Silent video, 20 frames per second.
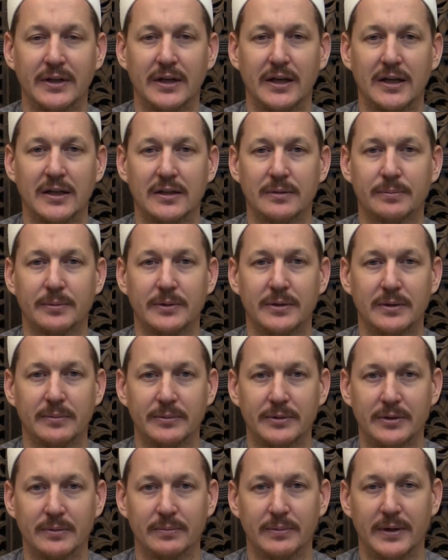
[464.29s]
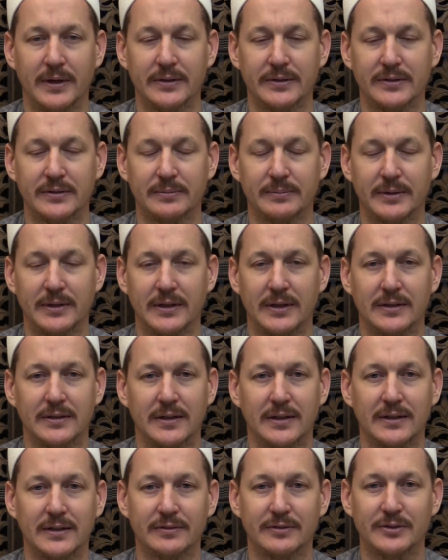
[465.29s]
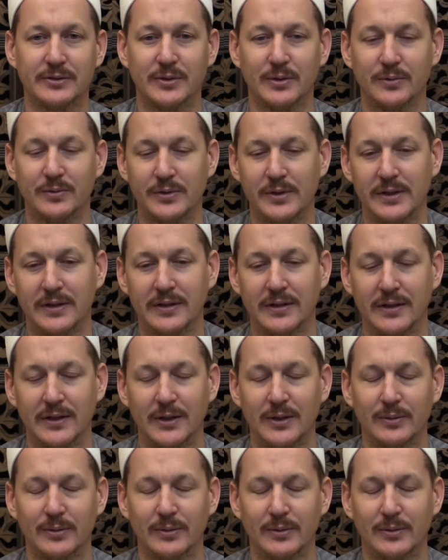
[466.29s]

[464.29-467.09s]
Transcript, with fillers: and to put them into practice. May Allah ta'ala give us tawfiq.